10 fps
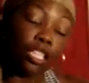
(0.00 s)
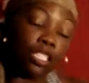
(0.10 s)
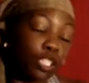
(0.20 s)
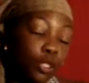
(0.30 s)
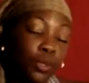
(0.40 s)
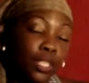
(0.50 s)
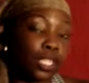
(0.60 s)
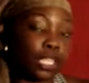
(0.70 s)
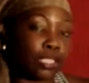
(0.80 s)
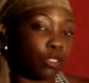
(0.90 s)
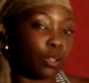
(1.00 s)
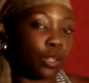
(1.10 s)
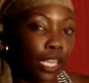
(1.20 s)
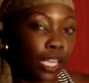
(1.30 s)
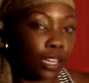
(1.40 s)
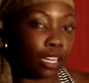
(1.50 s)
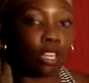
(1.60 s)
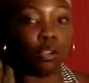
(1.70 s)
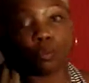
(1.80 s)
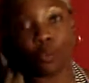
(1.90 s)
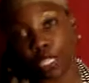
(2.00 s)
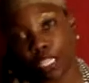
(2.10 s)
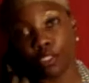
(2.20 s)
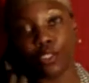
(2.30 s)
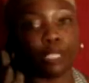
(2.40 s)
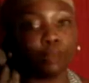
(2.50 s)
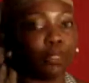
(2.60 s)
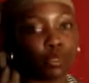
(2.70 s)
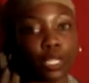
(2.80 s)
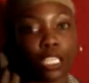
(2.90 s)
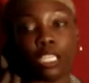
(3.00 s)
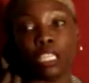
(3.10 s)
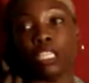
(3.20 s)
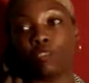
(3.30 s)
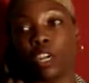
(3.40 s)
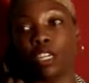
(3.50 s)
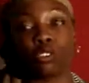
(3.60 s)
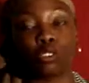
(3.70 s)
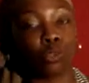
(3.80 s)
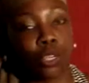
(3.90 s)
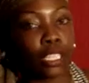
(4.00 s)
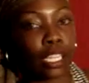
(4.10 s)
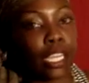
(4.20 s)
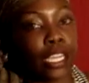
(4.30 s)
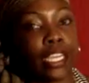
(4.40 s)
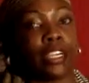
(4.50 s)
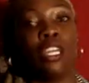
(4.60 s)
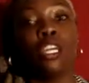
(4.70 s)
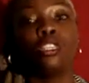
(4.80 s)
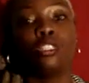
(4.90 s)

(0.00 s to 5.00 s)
to do with your natural hair when you're in between, as far as growing your hair,